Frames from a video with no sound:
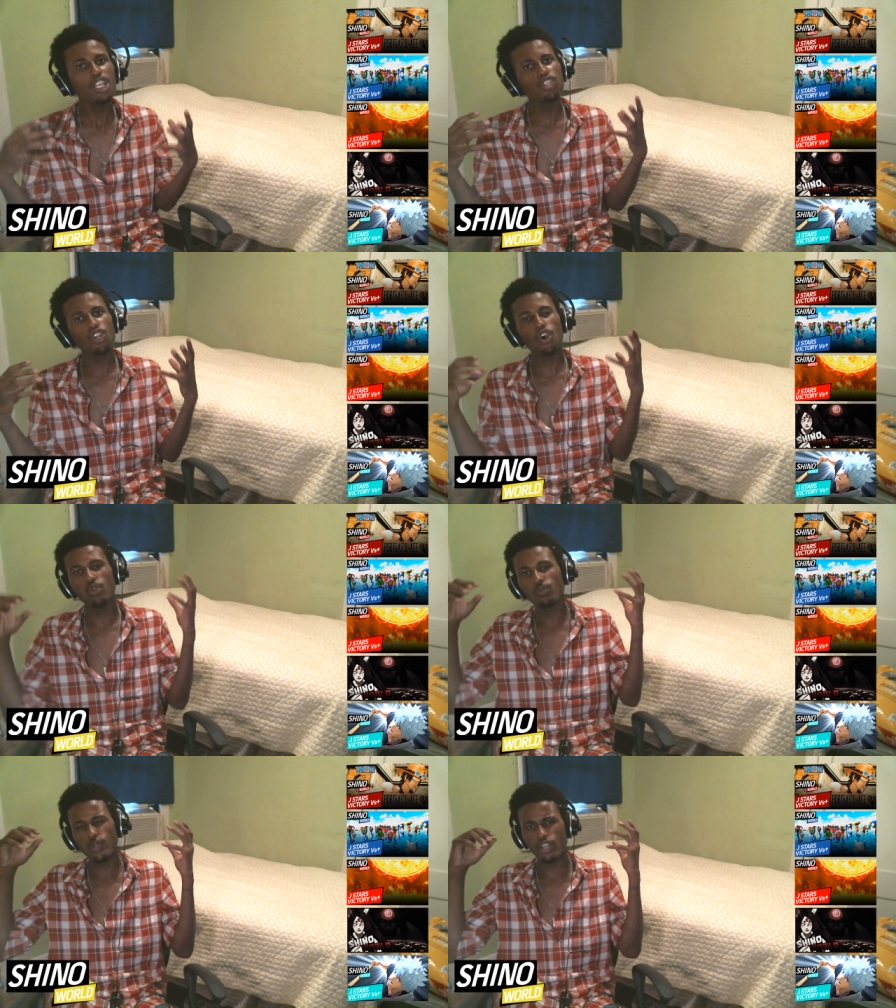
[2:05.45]
you know,
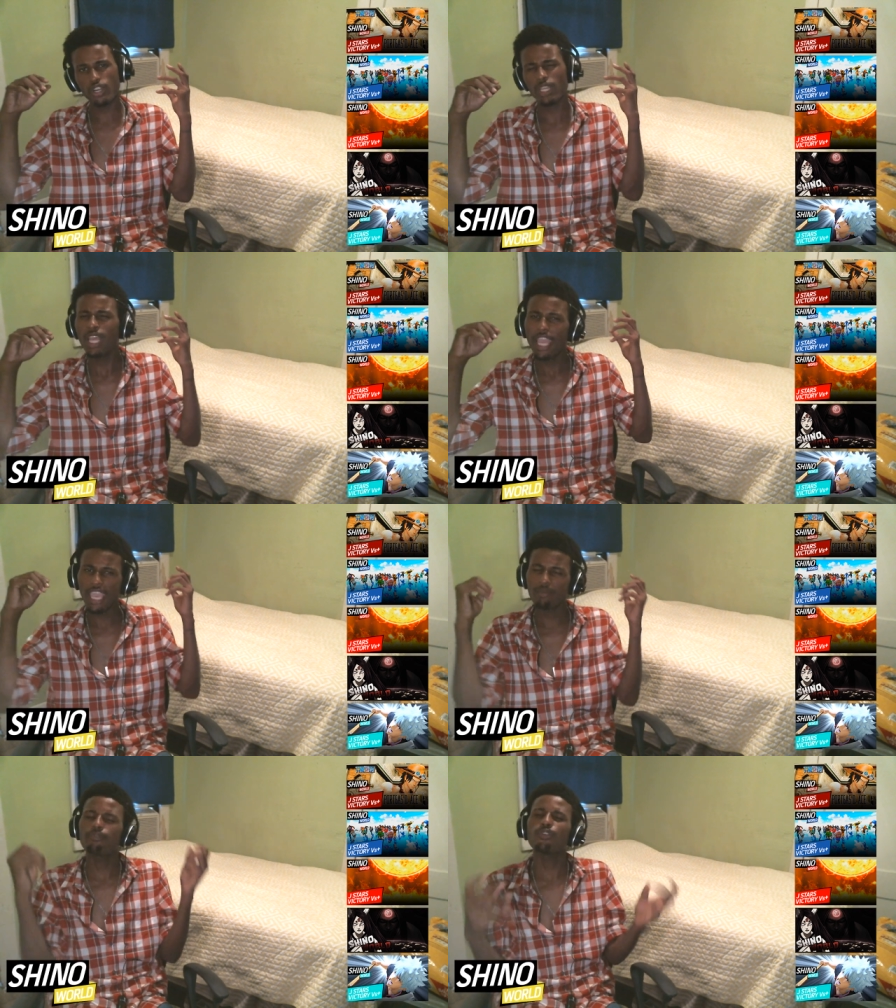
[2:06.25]
we're going to
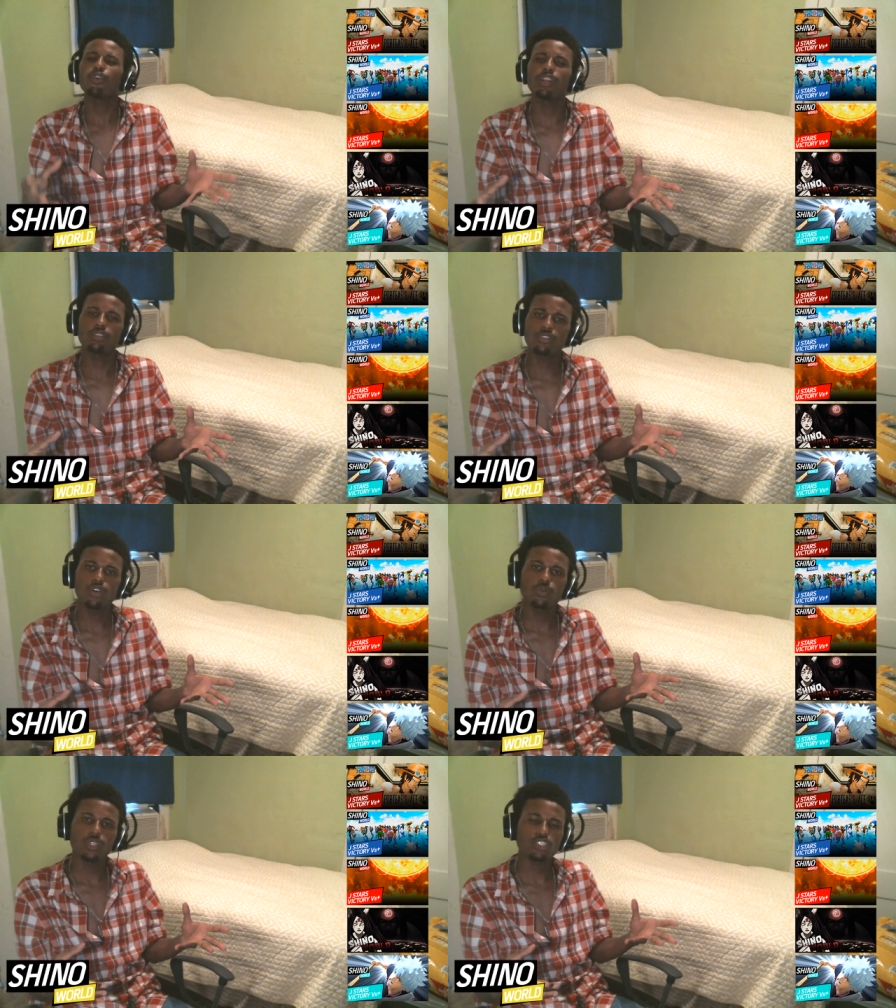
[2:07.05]
aim for it. You
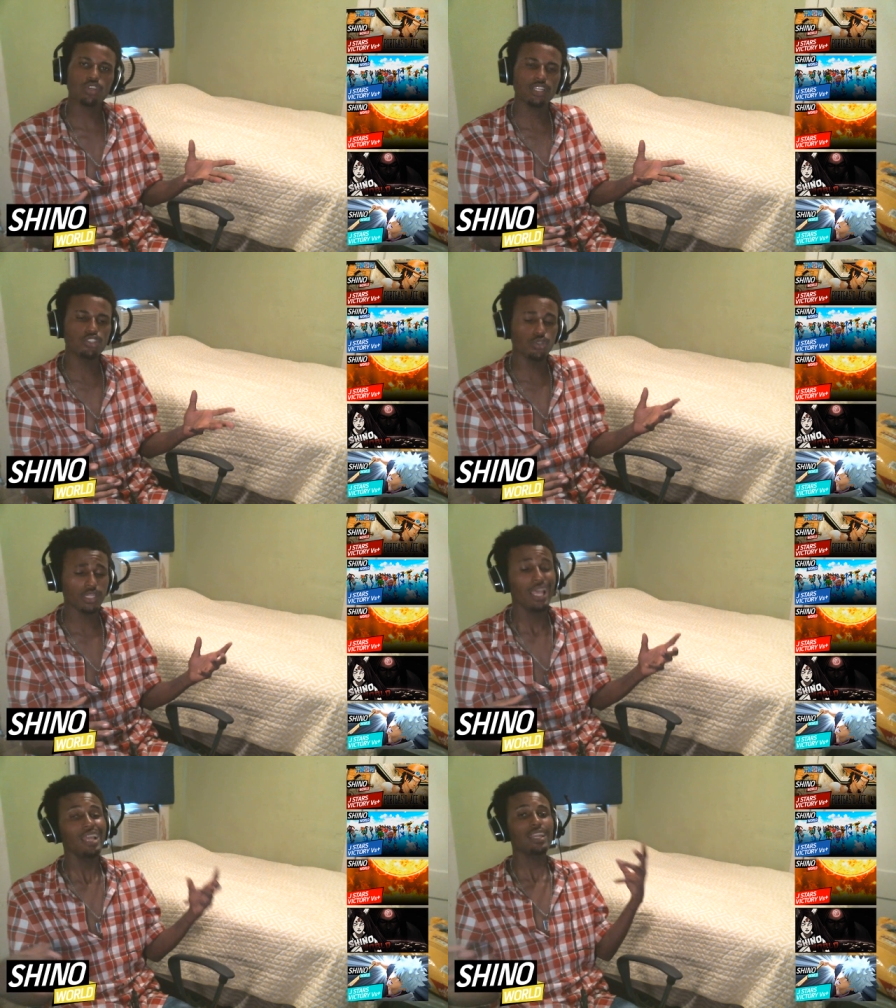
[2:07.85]
know, let's try to do it.